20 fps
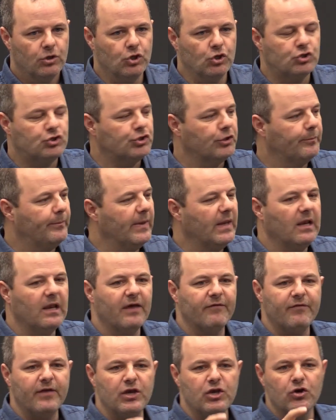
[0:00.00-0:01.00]
You should be
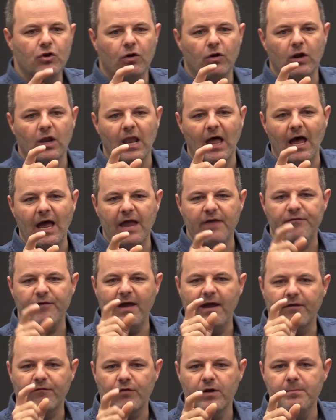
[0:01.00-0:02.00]
living your
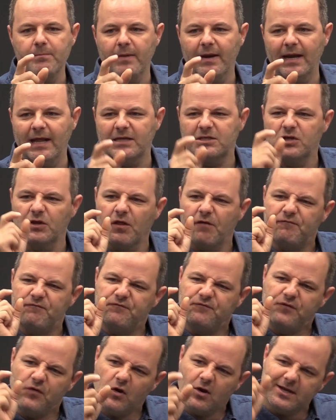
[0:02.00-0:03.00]
life every minute to the
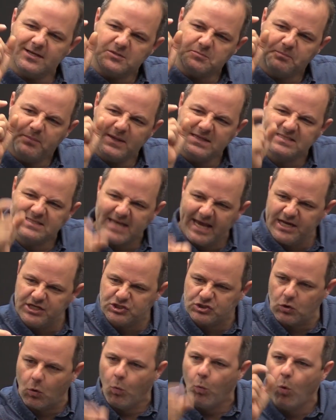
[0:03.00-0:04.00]
fullest
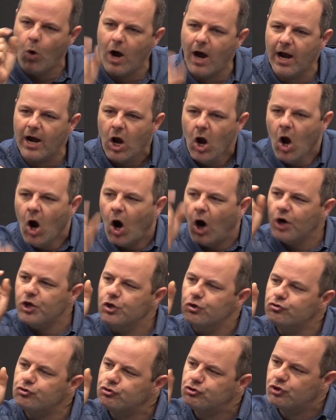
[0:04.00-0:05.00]
potential. What are
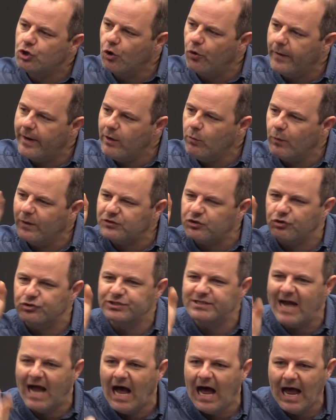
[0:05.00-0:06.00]
you doing with
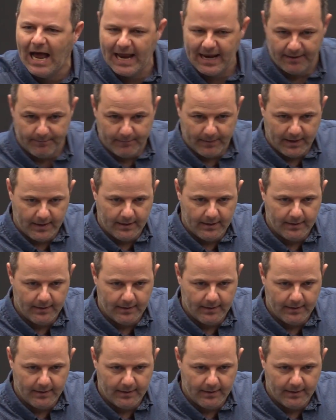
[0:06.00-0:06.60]
your time?